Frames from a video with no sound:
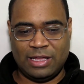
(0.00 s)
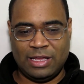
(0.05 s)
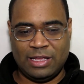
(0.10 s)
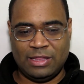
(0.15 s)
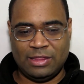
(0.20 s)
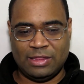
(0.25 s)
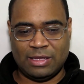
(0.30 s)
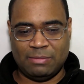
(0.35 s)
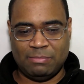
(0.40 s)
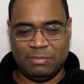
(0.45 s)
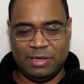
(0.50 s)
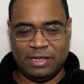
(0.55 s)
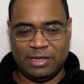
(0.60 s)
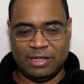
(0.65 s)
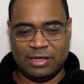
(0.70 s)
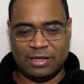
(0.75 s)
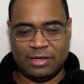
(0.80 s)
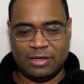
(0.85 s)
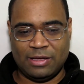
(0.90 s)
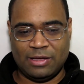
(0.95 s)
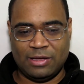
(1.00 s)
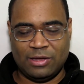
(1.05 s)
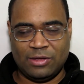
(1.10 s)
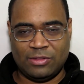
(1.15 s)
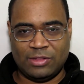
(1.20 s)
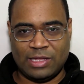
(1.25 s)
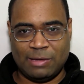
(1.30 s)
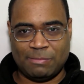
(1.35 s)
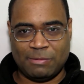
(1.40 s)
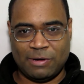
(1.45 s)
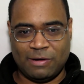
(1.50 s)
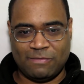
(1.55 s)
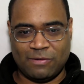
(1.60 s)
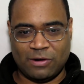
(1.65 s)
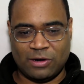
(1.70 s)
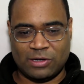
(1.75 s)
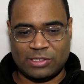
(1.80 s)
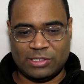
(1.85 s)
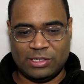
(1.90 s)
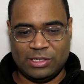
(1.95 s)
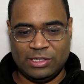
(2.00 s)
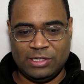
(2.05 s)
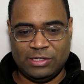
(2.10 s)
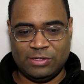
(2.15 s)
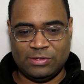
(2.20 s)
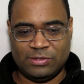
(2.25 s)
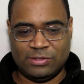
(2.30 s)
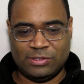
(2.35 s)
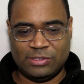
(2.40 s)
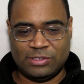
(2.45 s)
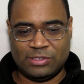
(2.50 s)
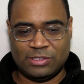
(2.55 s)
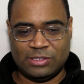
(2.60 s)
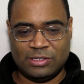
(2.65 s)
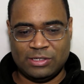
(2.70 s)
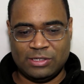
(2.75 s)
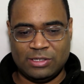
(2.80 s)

in the media they prefer to use,